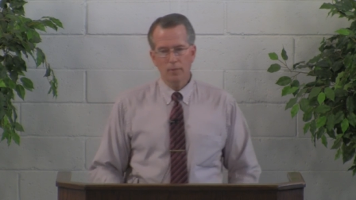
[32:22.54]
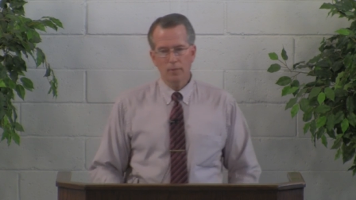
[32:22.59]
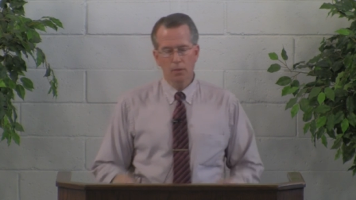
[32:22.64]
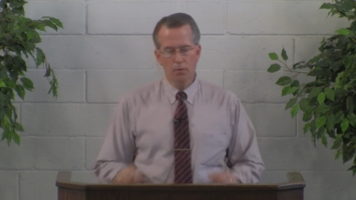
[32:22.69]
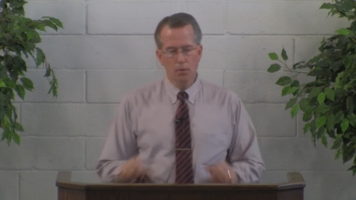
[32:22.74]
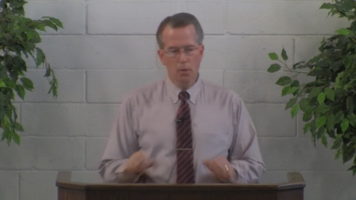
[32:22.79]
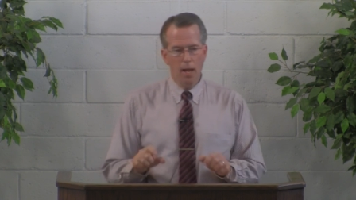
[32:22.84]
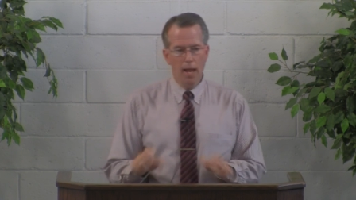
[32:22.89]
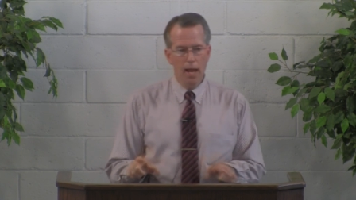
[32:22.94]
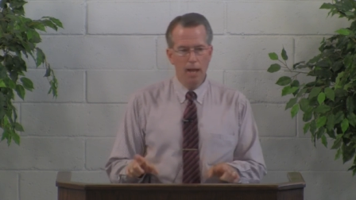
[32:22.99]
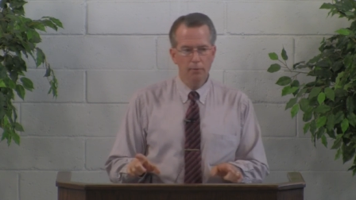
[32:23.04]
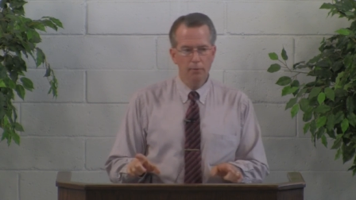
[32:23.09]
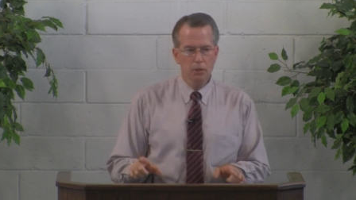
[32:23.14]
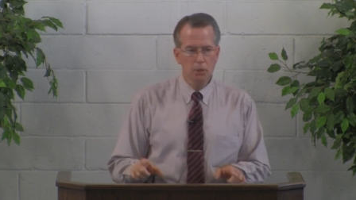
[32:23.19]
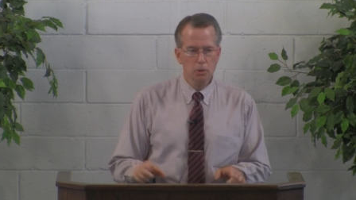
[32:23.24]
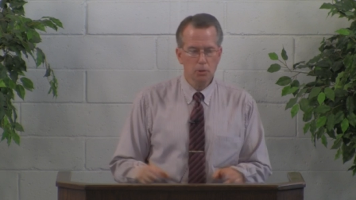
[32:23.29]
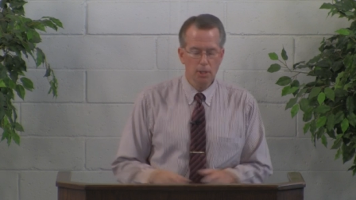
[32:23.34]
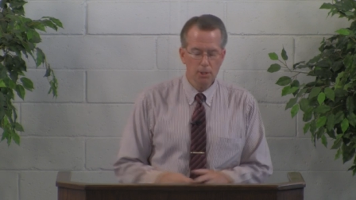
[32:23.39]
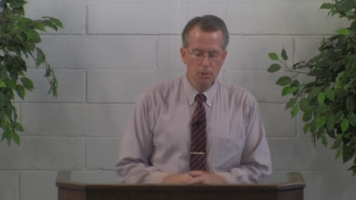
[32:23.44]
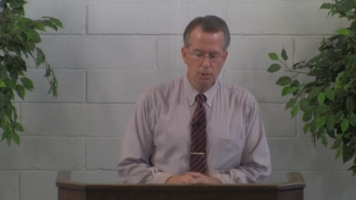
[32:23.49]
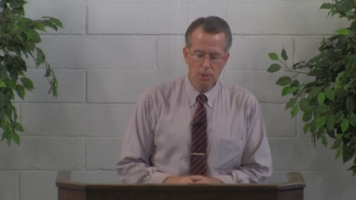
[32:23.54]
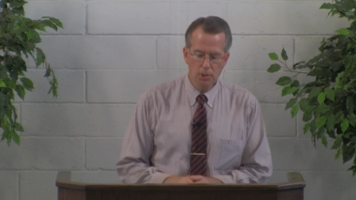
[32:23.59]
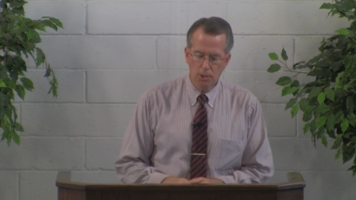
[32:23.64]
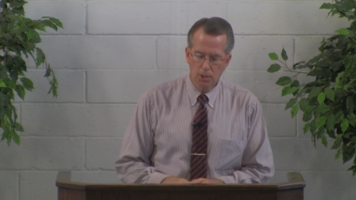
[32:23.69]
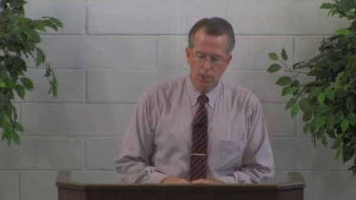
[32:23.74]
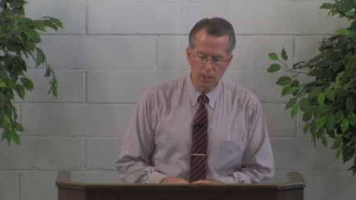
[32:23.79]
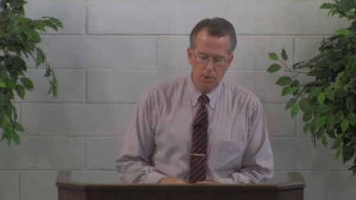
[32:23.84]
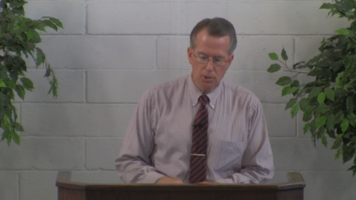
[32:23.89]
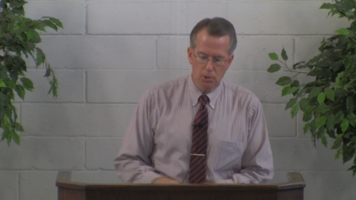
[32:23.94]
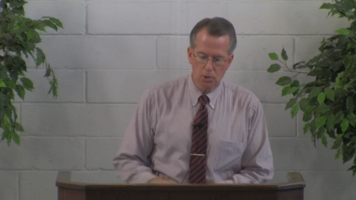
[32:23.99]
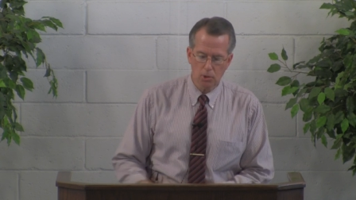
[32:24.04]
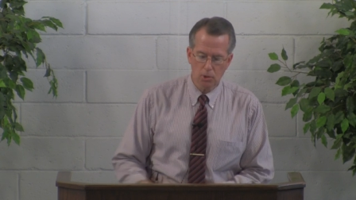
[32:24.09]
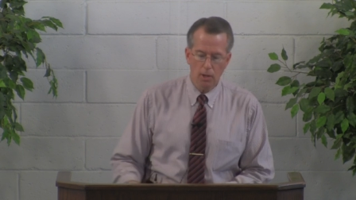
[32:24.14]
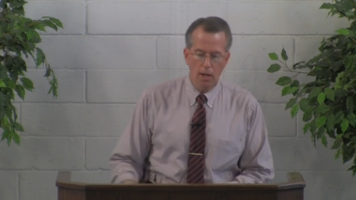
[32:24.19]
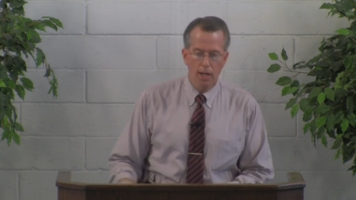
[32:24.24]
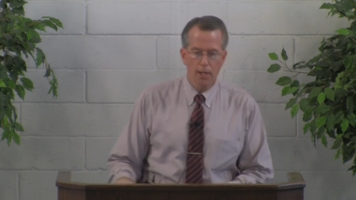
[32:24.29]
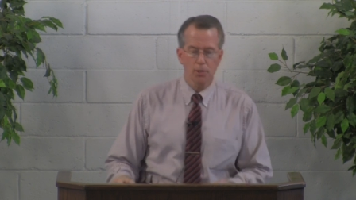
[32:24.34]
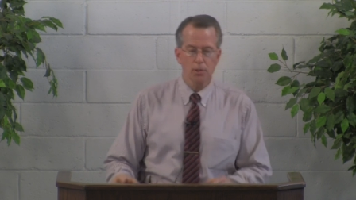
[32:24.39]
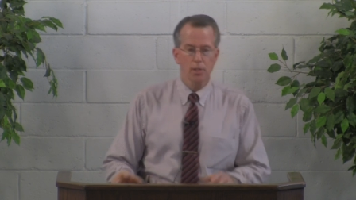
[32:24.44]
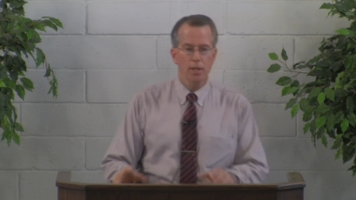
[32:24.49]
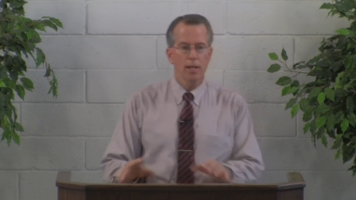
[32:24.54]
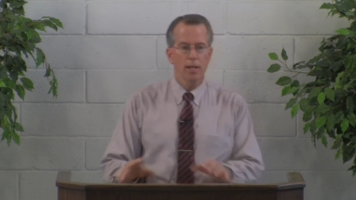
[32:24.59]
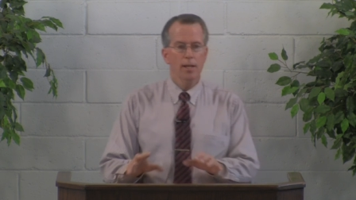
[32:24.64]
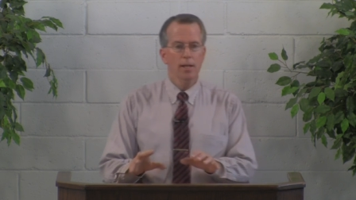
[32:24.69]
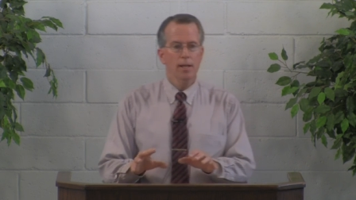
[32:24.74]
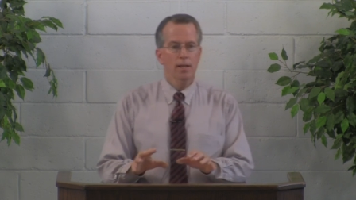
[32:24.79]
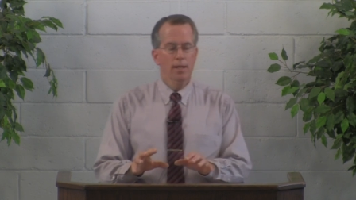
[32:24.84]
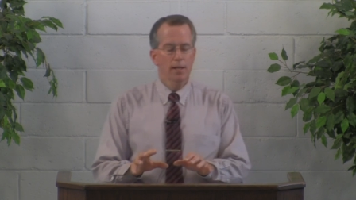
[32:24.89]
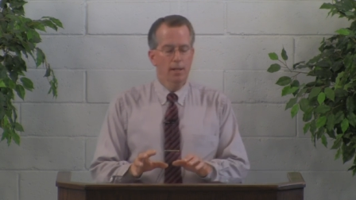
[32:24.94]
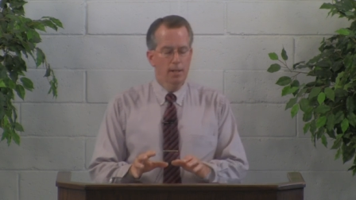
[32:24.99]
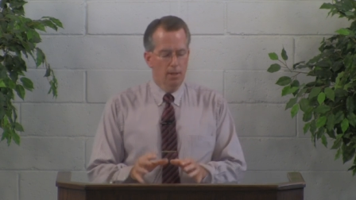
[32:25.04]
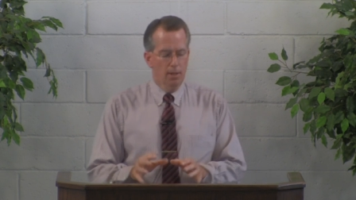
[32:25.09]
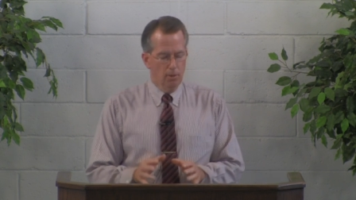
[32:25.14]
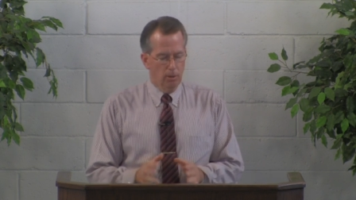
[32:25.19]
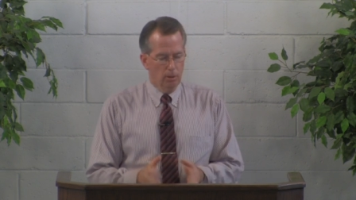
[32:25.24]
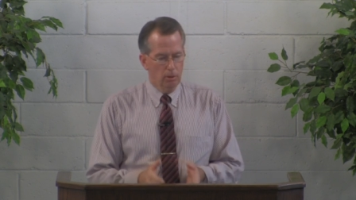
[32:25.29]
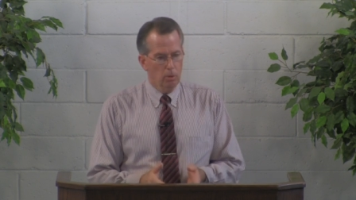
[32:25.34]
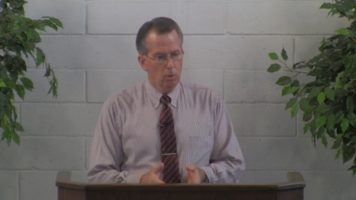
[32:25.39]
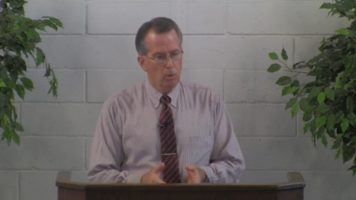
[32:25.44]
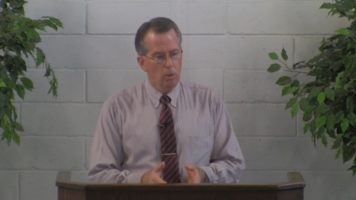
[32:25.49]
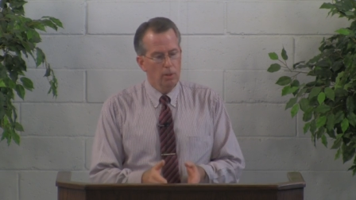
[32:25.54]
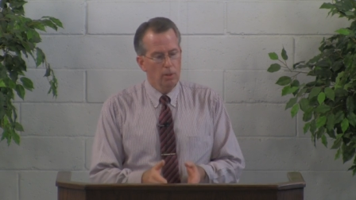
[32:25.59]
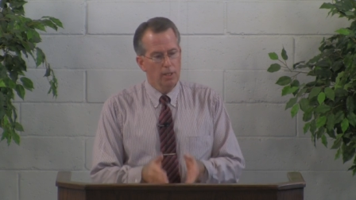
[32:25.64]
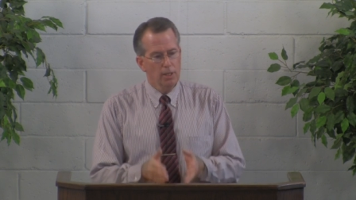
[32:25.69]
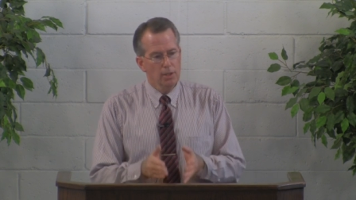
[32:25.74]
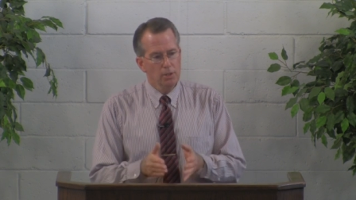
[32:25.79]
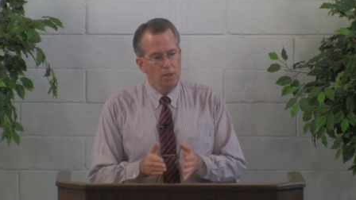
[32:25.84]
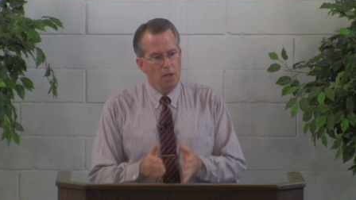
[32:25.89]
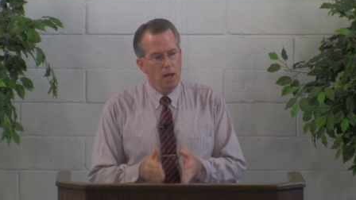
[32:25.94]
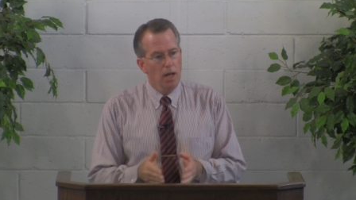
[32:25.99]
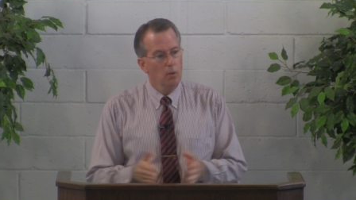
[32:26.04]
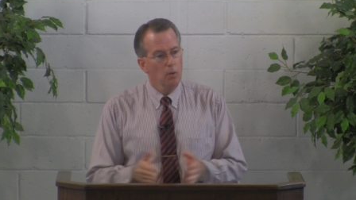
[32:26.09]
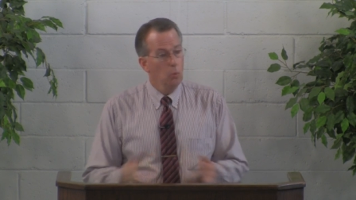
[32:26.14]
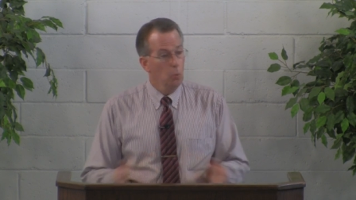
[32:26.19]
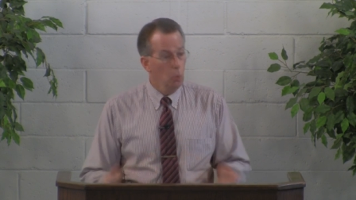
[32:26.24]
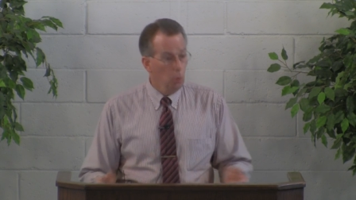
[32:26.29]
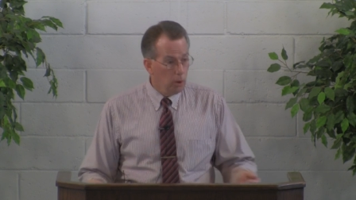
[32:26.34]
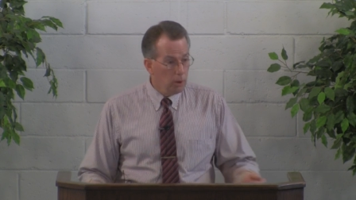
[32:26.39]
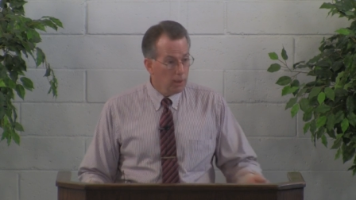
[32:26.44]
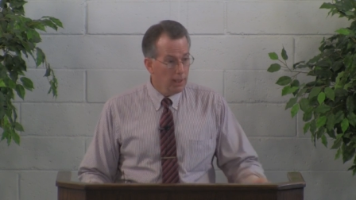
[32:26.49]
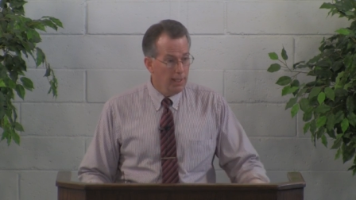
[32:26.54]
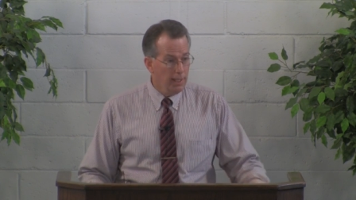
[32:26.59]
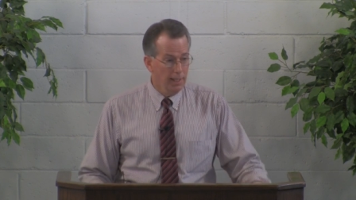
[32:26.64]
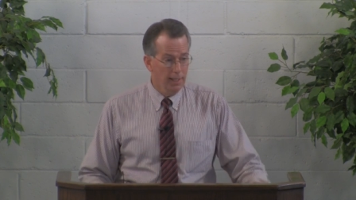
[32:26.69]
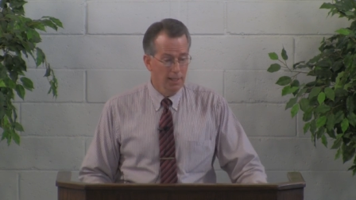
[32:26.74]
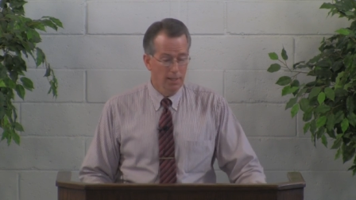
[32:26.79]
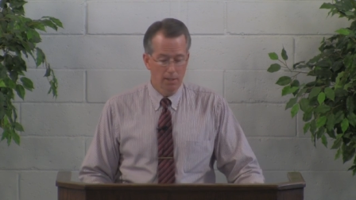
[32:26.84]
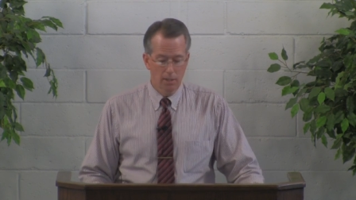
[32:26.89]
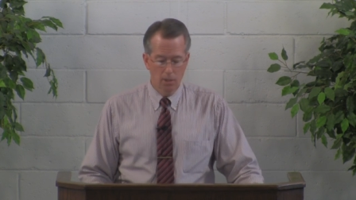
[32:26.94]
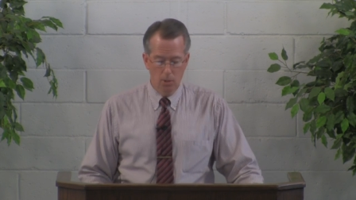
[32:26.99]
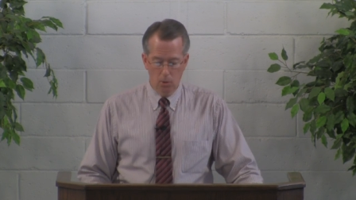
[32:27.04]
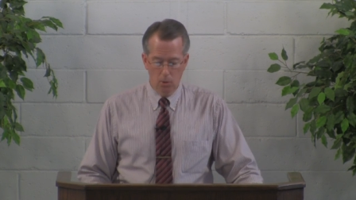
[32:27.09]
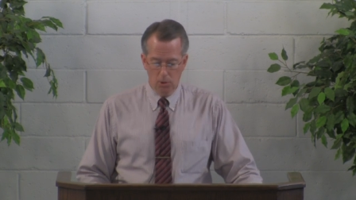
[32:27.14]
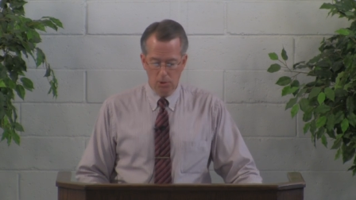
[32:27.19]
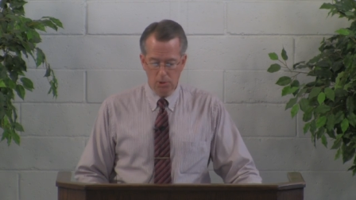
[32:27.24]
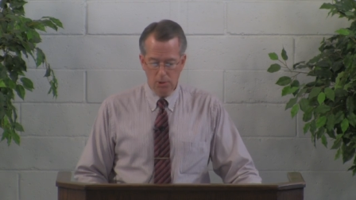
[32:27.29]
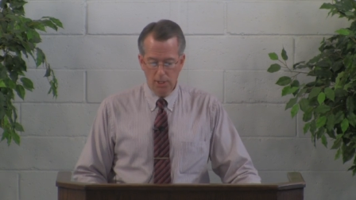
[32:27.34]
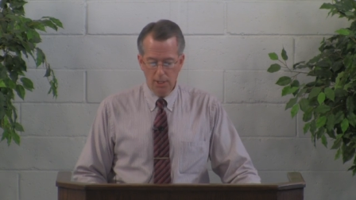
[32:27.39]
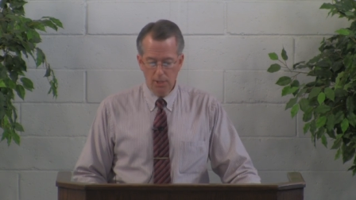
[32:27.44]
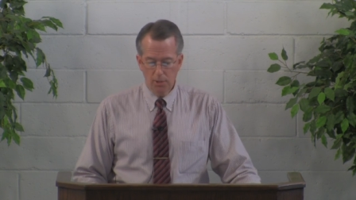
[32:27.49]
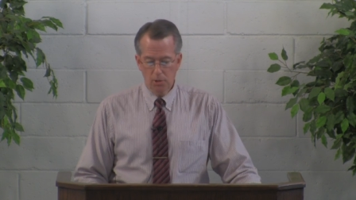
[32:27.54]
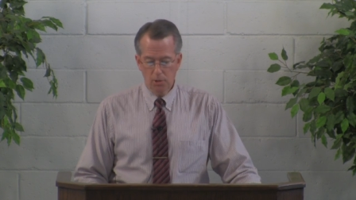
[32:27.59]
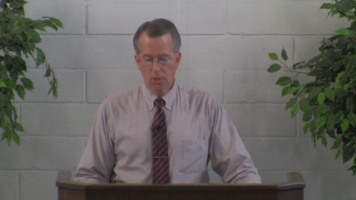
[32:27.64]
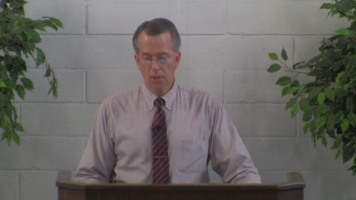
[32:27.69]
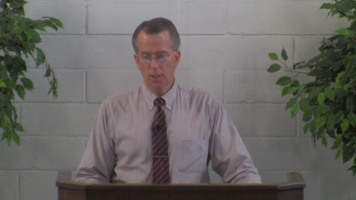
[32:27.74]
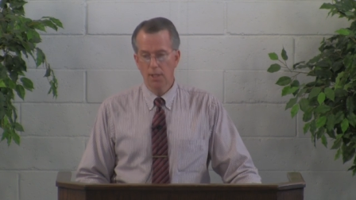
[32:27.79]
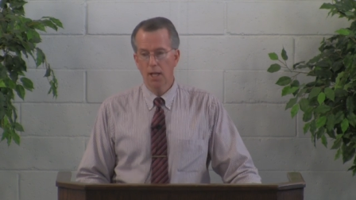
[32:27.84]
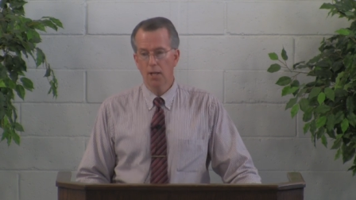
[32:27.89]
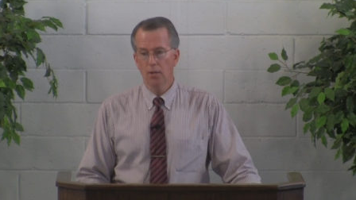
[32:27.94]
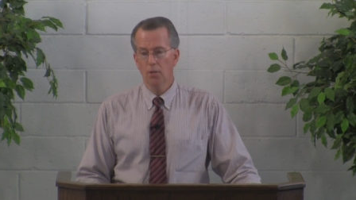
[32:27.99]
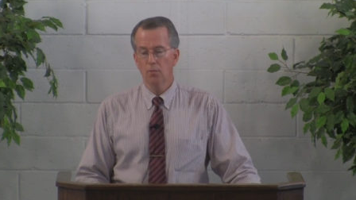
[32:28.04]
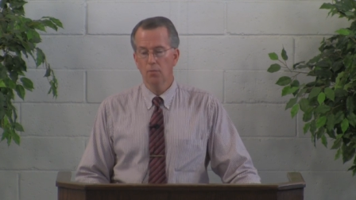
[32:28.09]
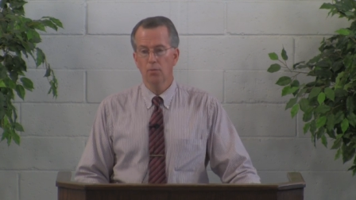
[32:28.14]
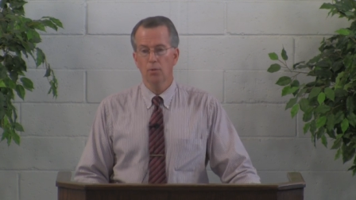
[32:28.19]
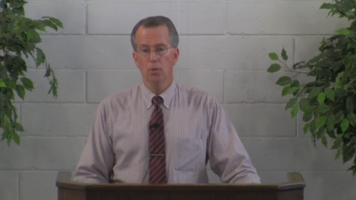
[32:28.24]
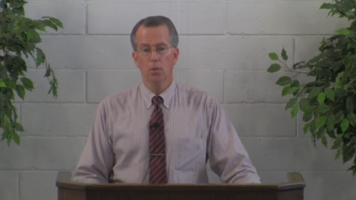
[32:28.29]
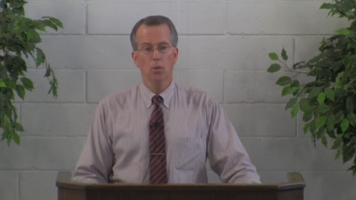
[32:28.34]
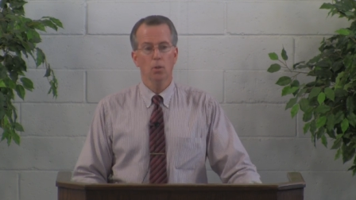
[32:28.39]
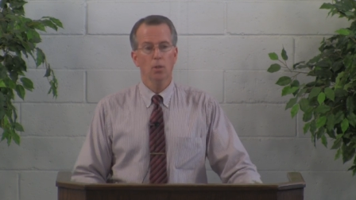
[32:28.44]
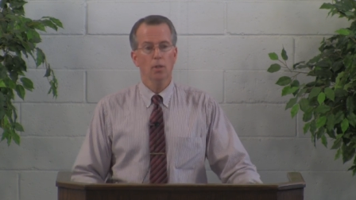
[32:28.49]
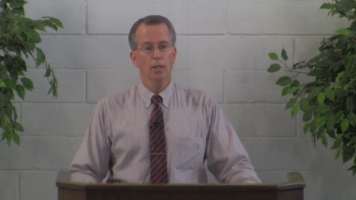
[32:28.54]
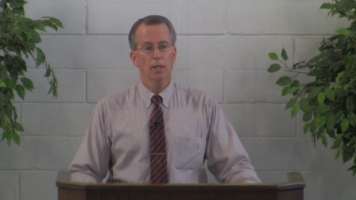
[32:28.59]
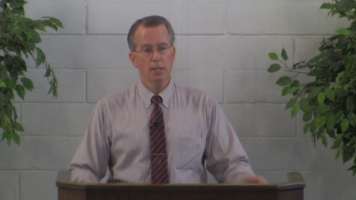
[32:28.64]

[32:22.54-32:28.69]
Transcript: If you haven't trusted Jesus Christ, the Lord is not working your sins together for good.